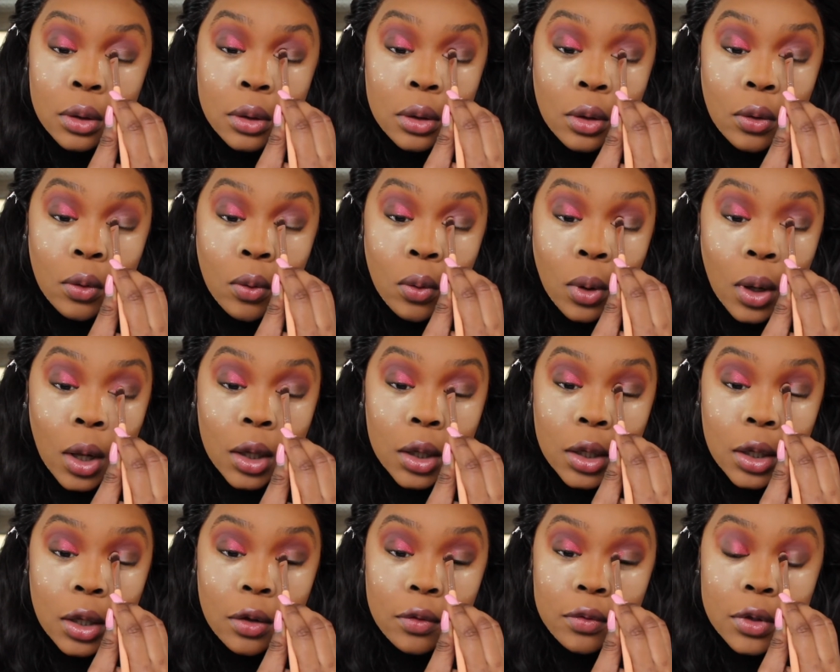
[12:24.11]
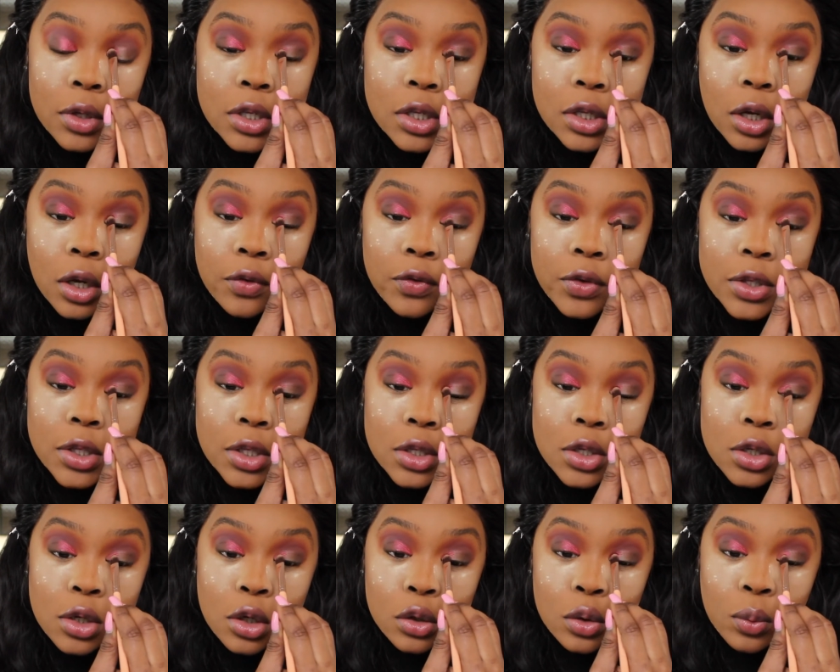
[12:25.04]
the quality of this service
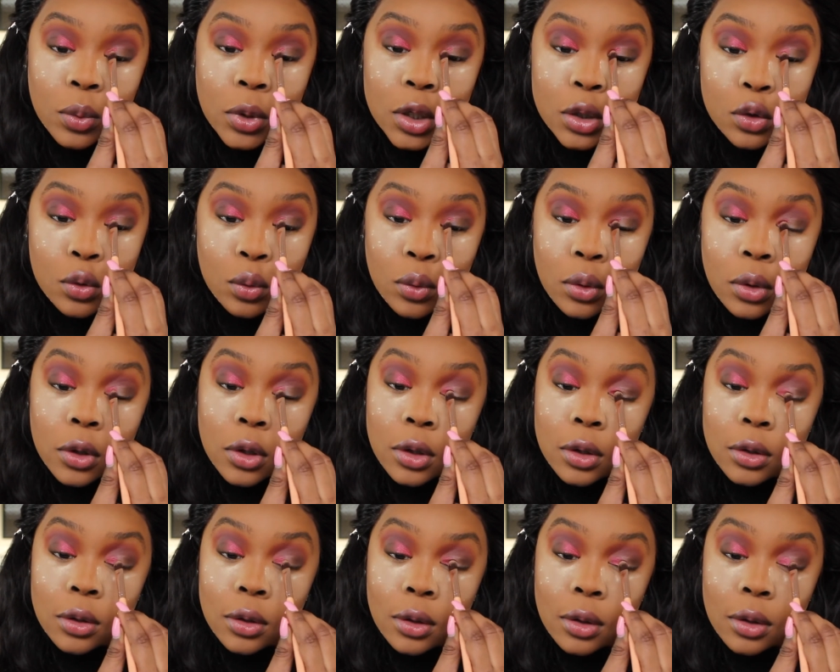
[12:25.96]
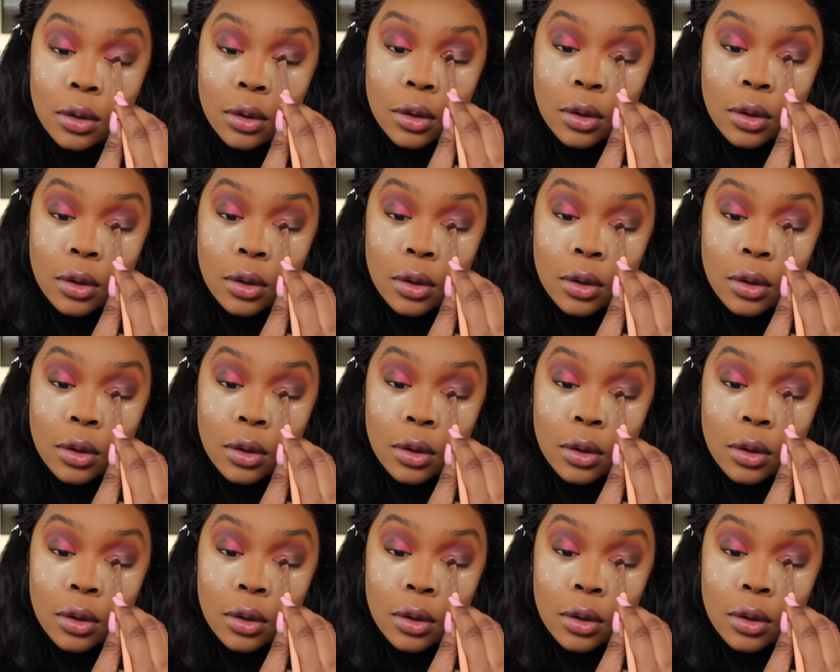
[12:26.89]
is just way too good.